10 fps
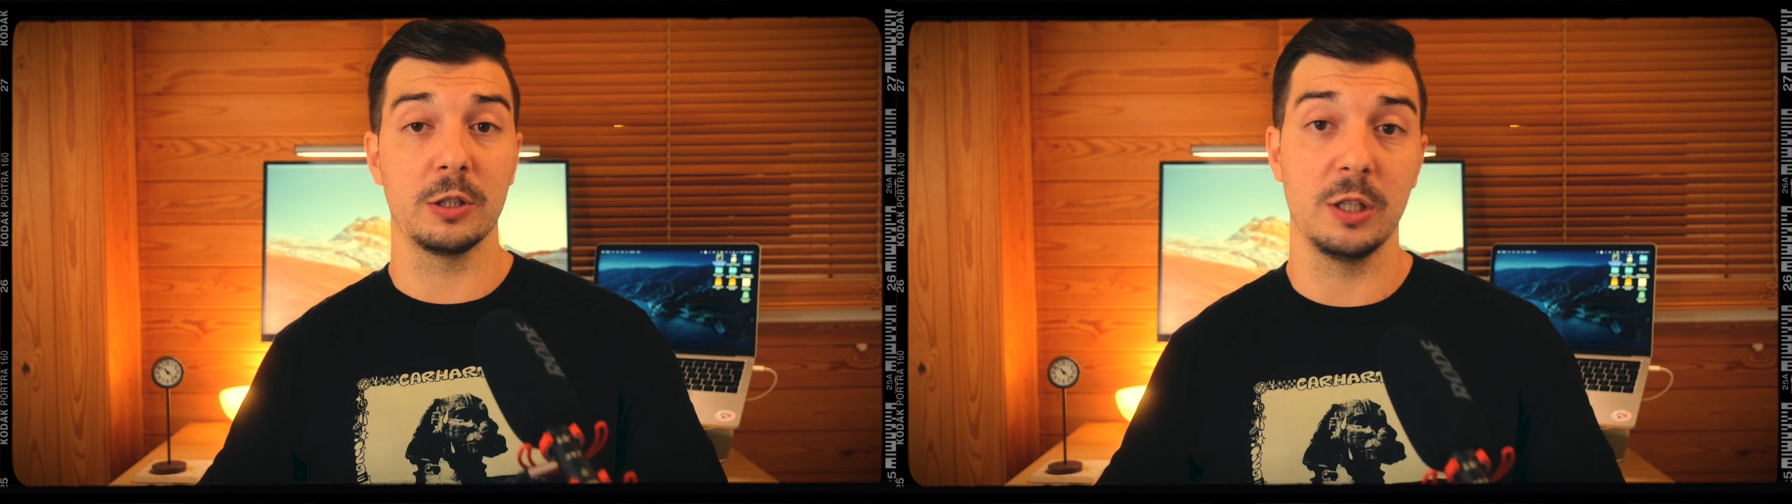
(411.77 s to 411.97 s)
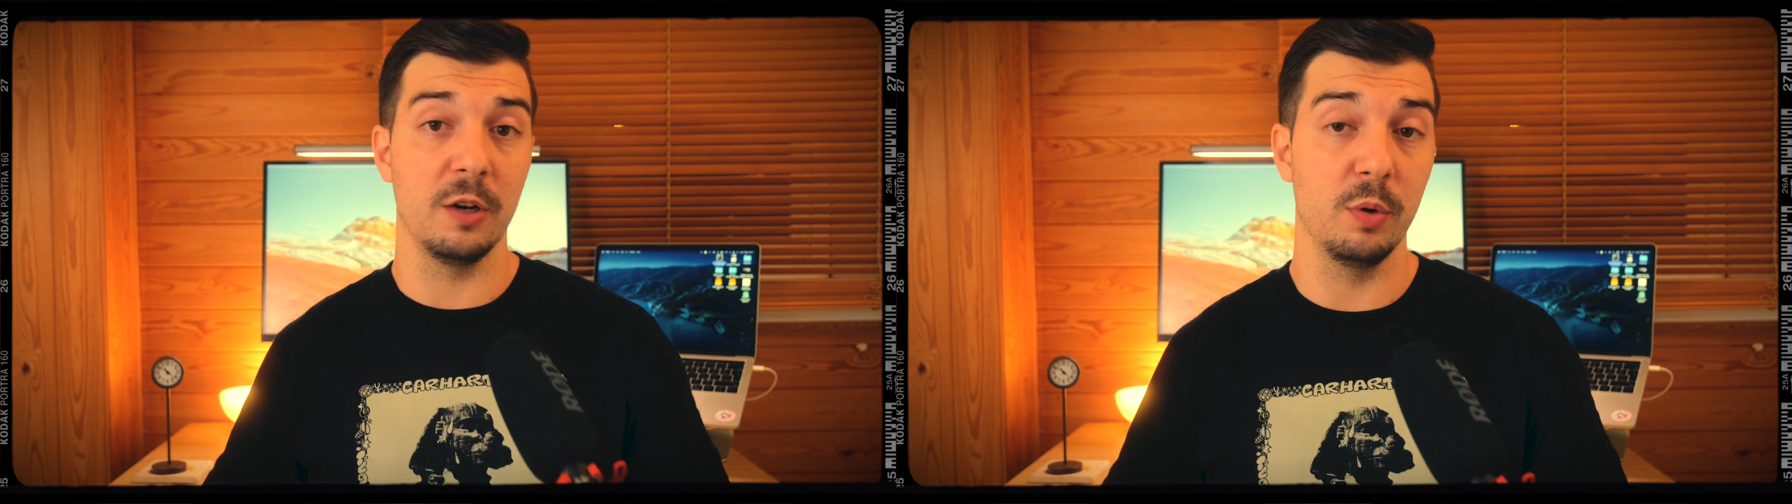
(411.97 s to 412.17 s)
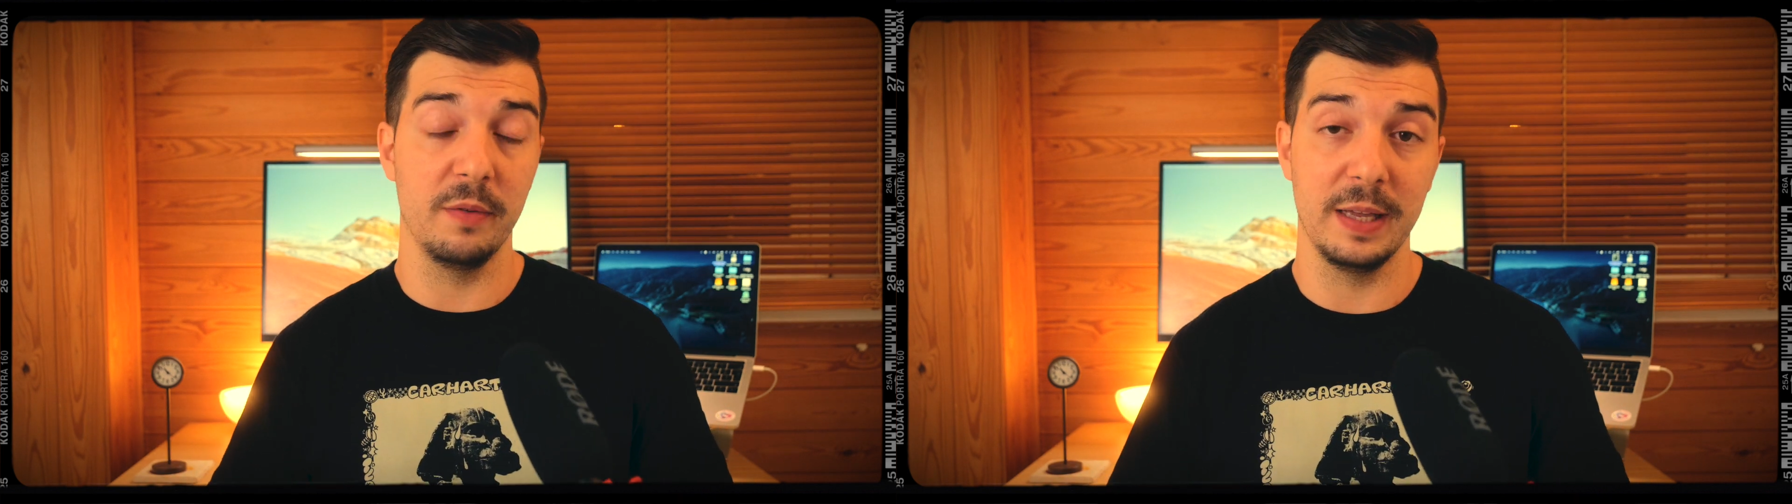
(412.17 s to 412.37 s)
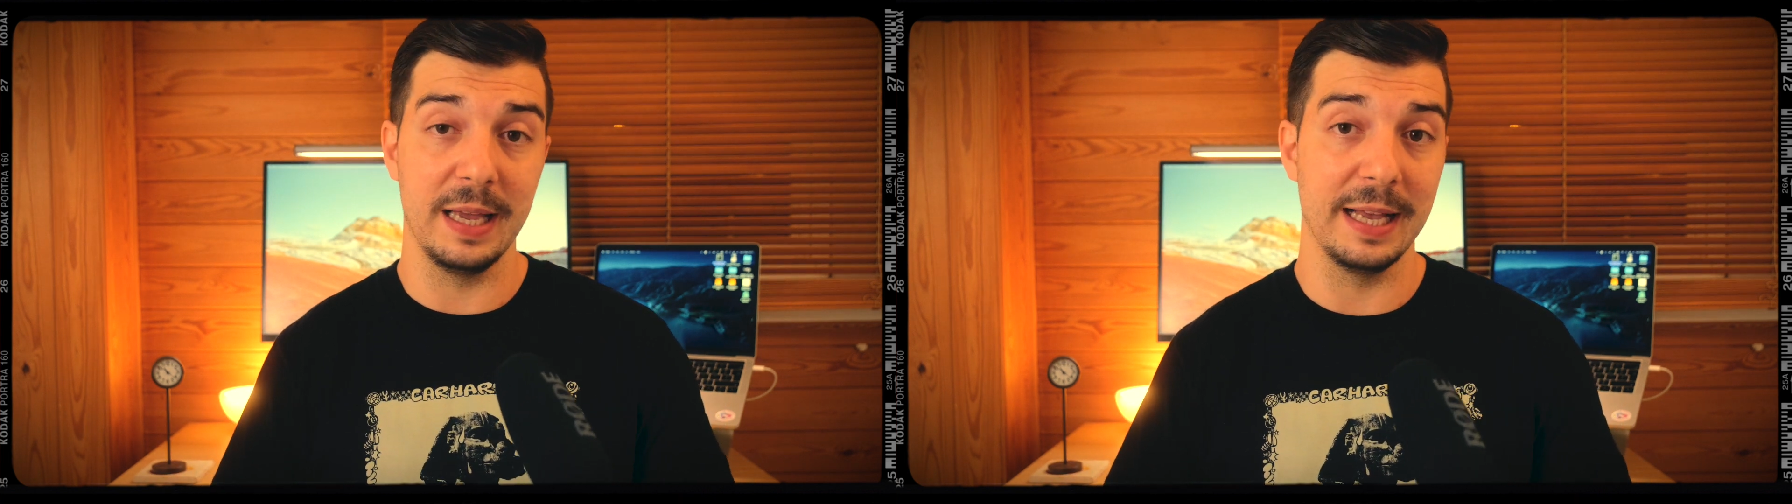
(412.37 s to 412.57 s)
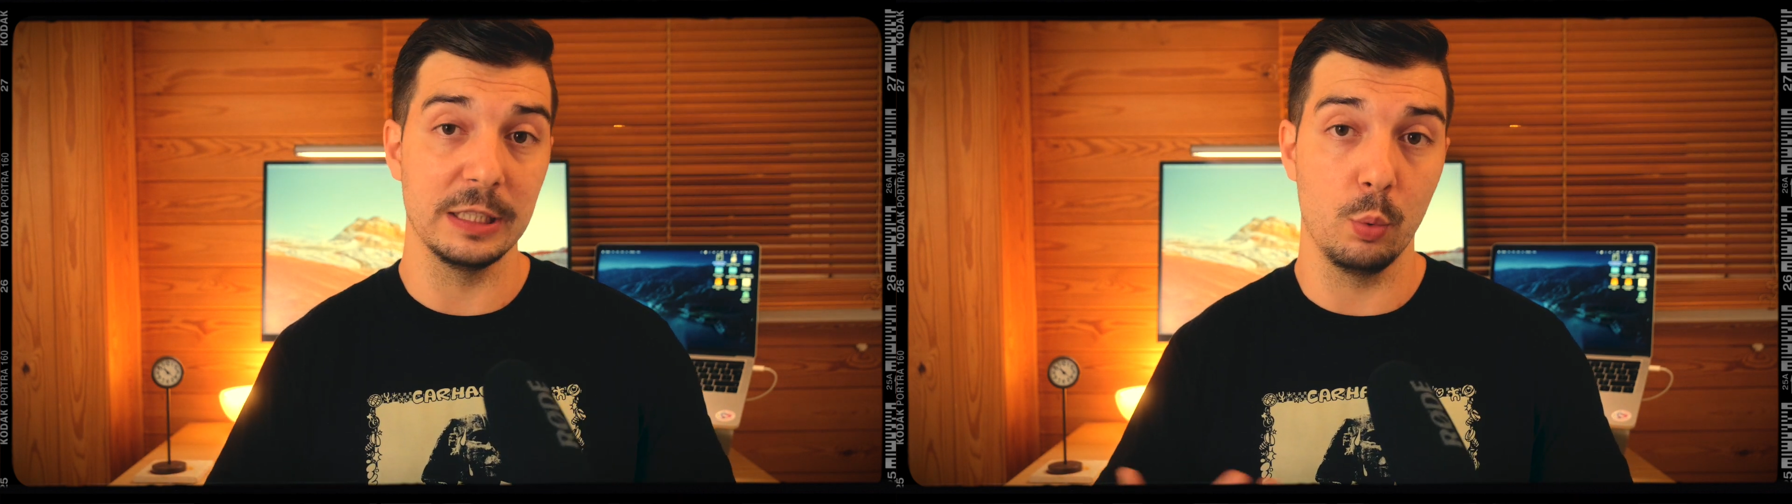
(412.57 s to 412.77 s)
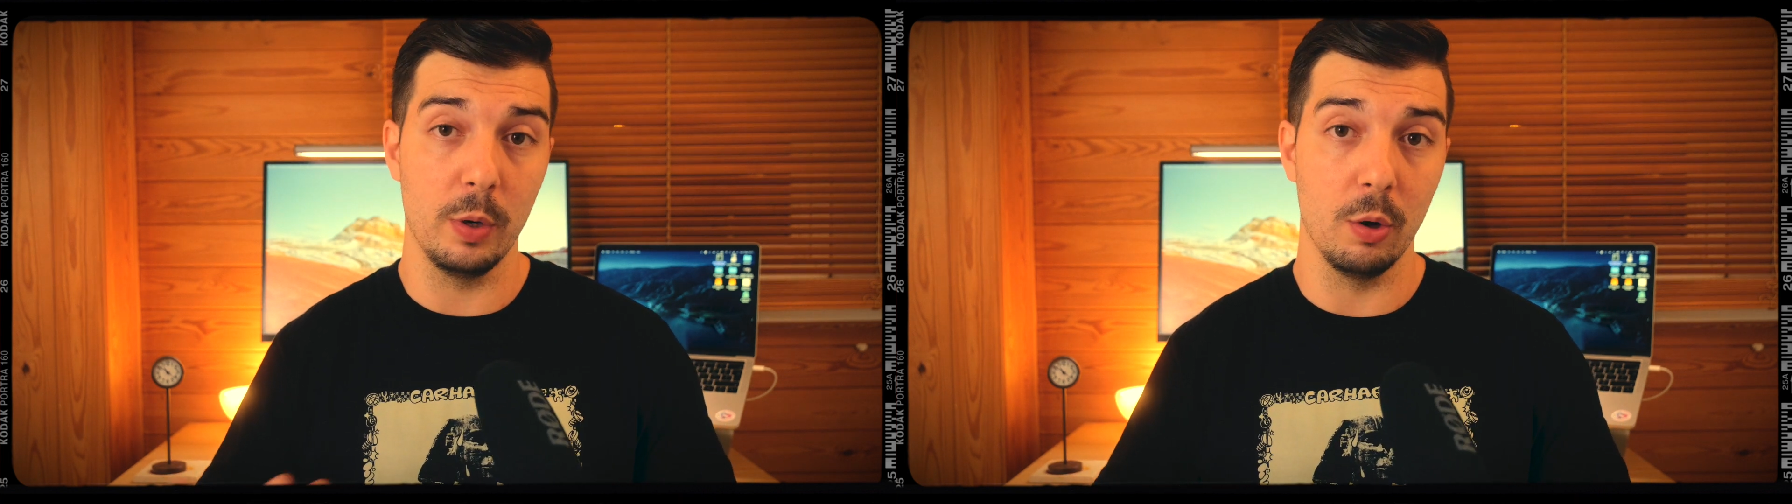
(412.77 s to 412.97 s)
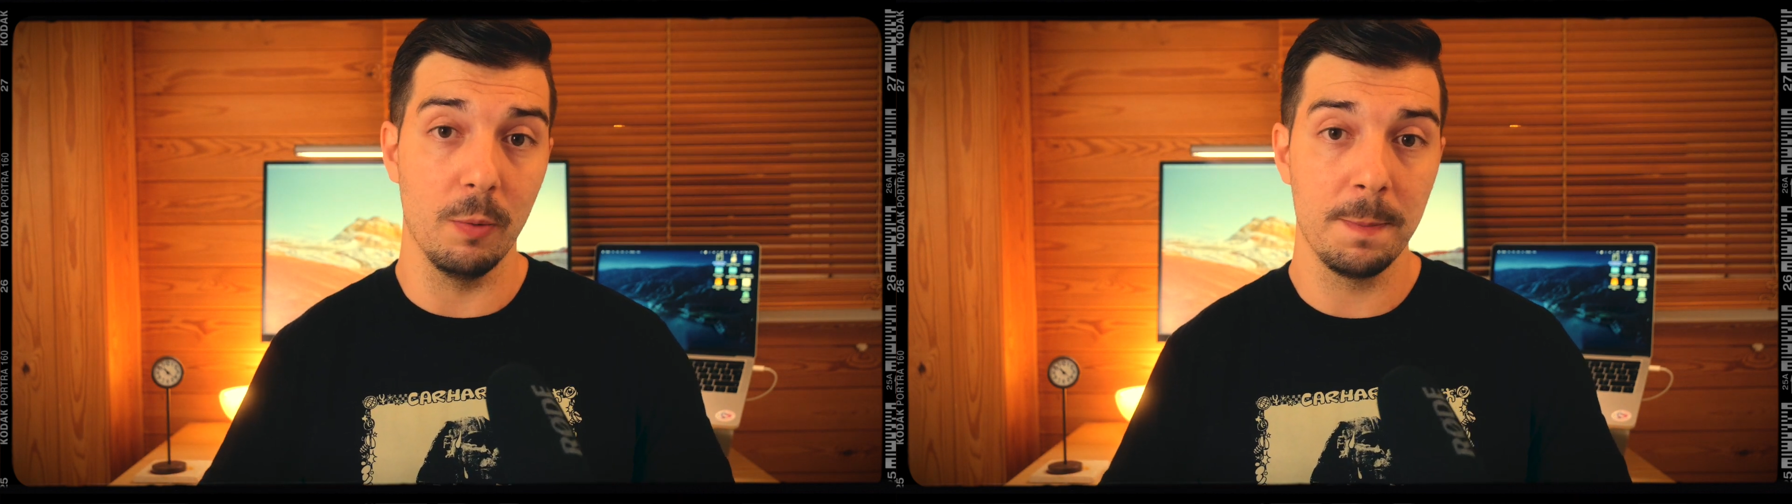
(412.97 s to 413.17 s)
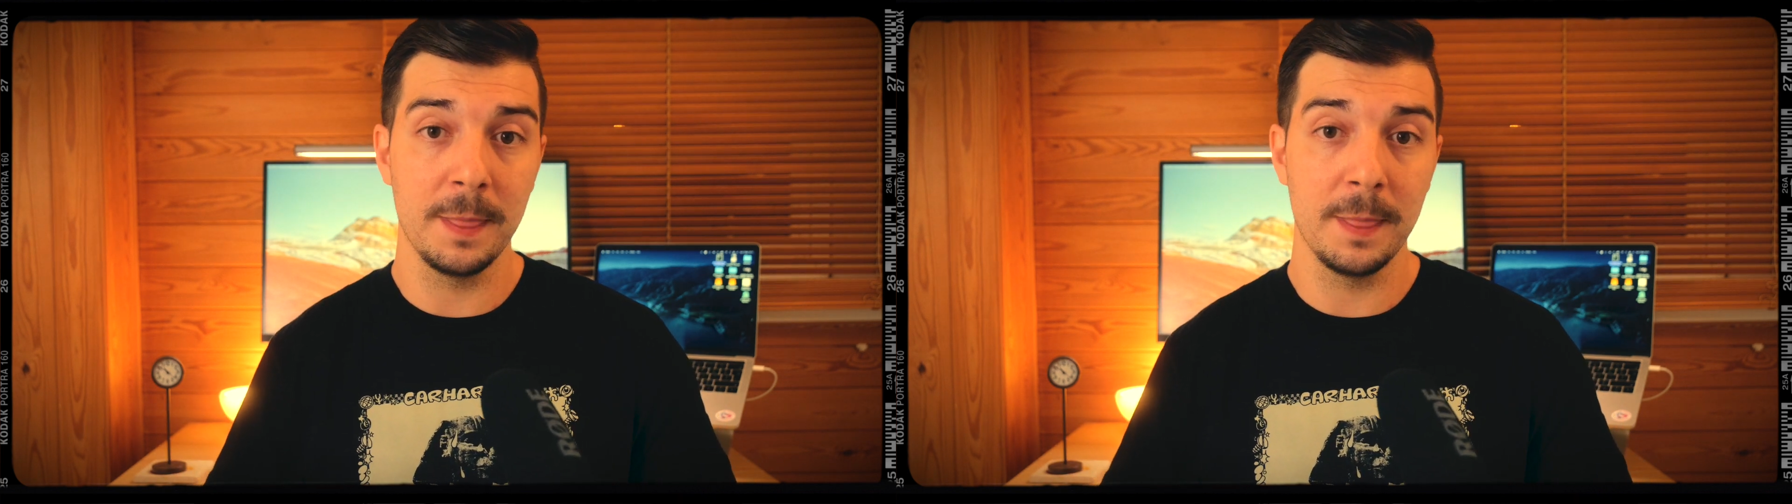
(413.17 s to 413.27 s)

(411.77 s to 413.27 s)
stuff with it as well.